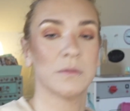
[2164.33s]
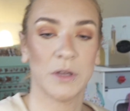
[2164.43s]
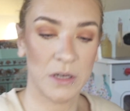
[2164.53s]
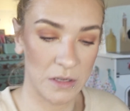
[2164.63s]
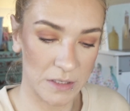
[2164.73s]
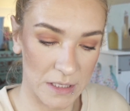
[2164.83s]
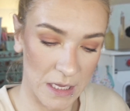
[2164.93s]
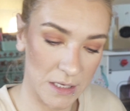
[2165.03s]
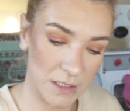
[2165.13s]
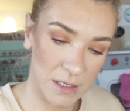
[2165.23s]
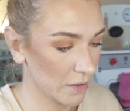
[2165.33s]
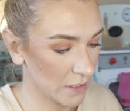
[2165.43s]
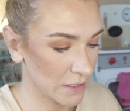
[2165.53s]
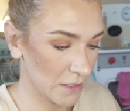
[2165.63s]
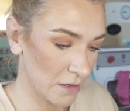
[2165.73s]
I'm going to use this
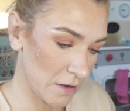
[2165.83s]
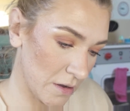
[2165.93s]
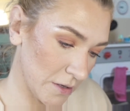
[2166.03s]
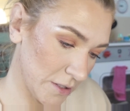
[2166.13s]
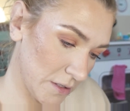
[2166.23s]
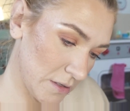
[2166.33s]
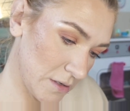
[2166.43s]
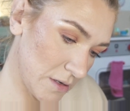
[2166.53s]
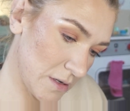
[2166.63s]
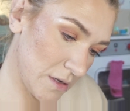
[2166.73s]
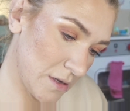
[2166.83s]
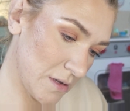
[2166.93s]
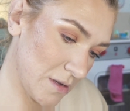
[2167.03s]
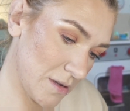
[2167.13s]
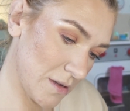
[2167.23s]
NARS
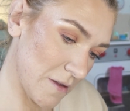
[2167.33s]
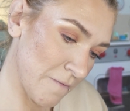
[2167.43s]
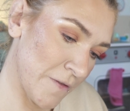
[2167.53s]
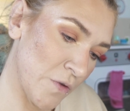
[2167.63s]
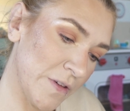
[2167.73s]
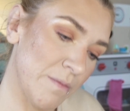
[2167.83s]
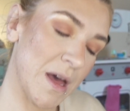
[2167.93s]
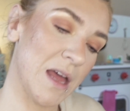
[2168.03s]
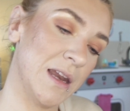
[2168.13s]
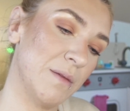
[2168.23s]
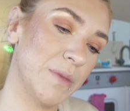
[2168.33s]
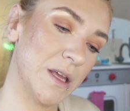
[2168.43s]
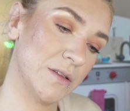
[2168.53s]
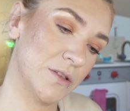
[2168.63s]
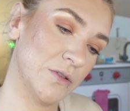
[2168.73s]
Velvet Matte Lip
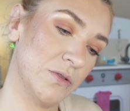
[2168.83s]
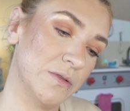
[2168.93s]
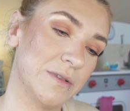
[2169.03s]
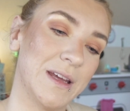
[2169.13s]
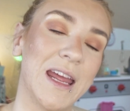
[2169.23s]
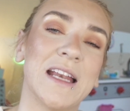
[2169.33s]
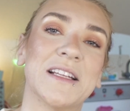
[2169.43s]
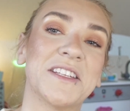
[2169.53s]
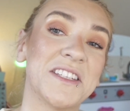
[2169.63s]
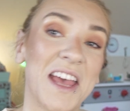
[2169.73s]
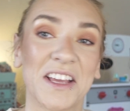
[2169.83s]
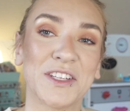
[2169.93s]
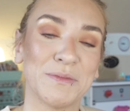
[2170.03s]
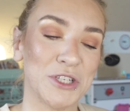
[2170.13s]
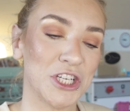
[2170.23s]
Pencil in
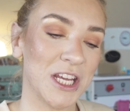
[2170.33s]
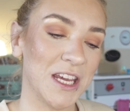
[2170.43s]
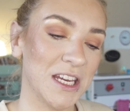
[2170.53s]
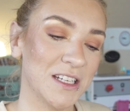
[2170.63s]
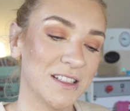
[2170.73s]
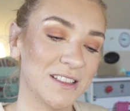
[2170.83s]
Sex Machine.